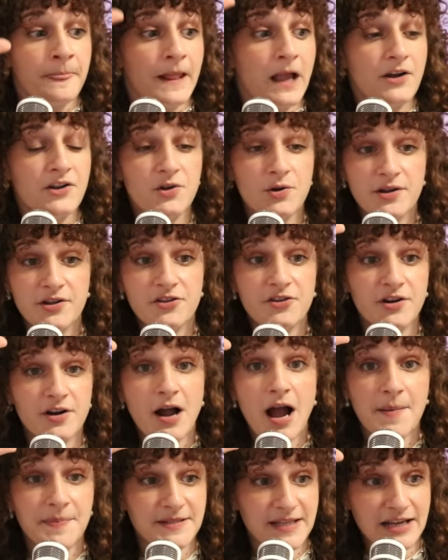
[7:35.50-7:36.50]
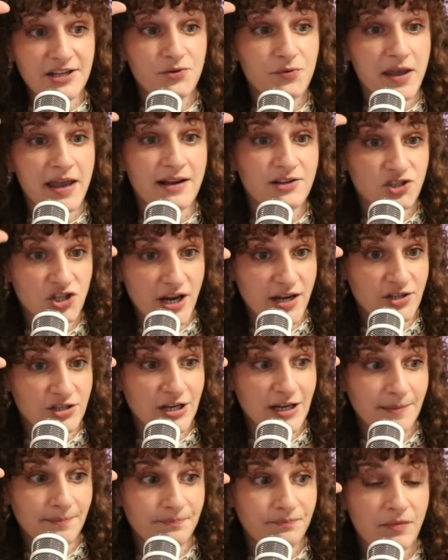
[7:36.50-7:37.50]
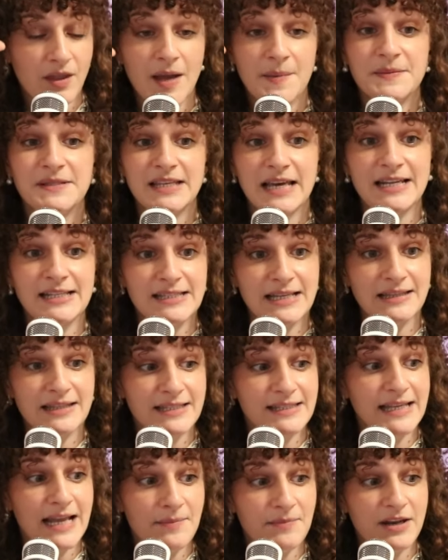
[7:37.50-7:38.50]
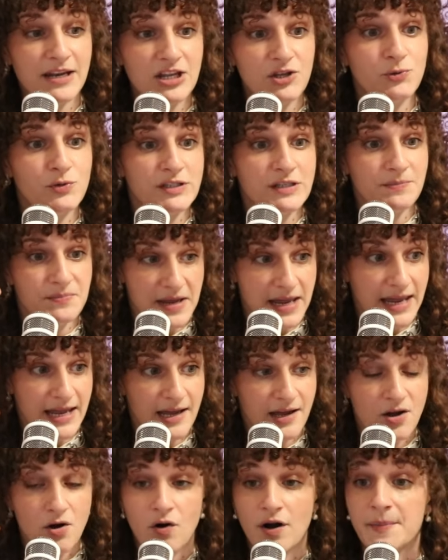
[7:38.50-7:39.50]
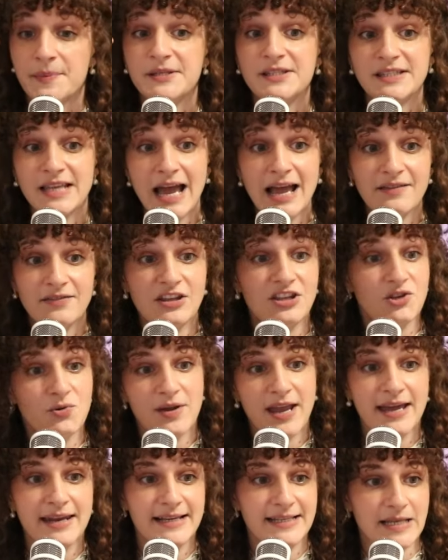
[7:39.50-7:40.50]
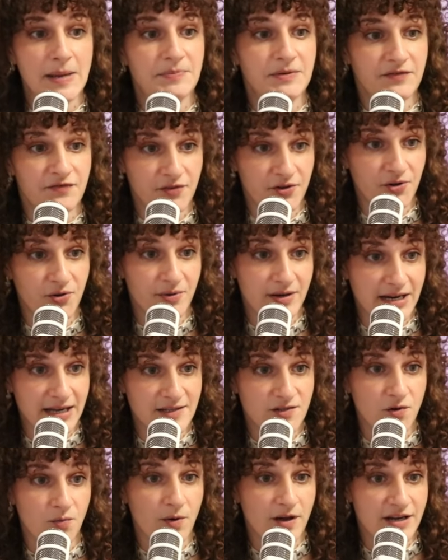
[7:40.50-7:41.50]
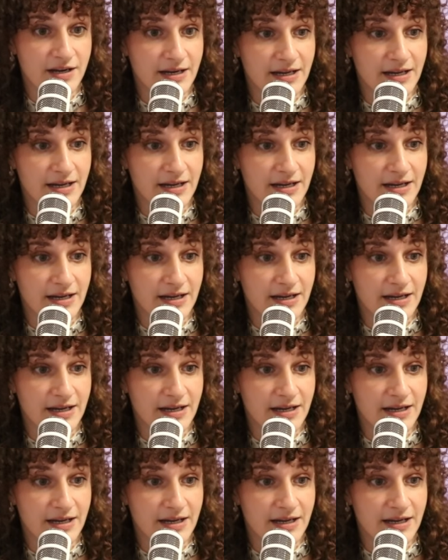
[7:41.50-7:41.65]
you're either upset you can't change it, upset it's not the same that it used to be, or upset that you can't accept it for who it is or what it